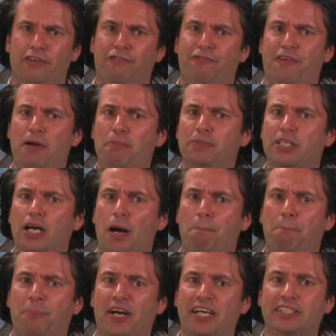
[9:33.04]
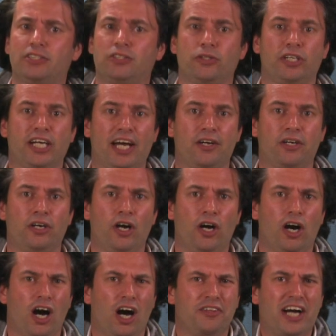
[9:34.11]
The films are pressed together
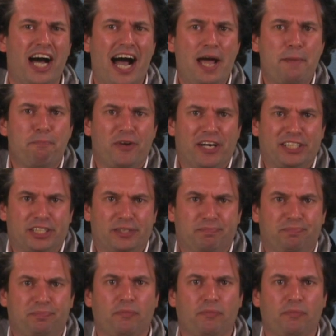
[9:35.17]
under high pressure.